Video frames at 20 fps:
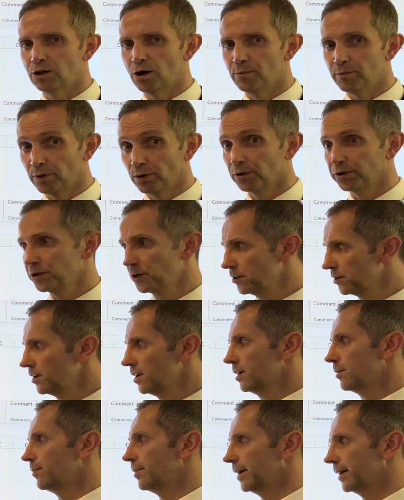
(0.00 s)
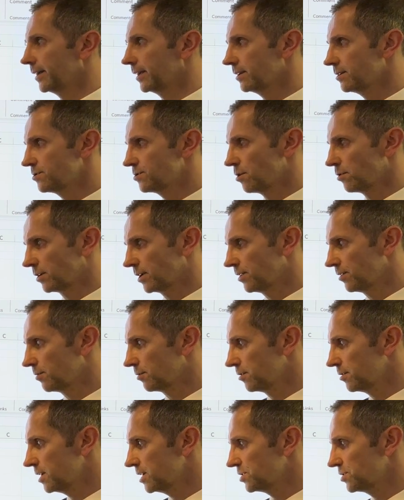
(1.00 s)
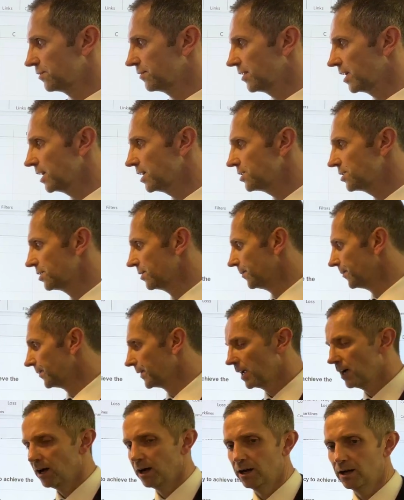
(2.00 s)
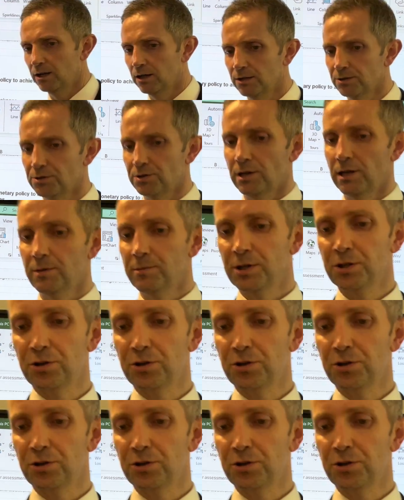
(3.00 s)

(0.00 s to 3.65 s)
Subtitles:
bore you by talking through each of these. Let me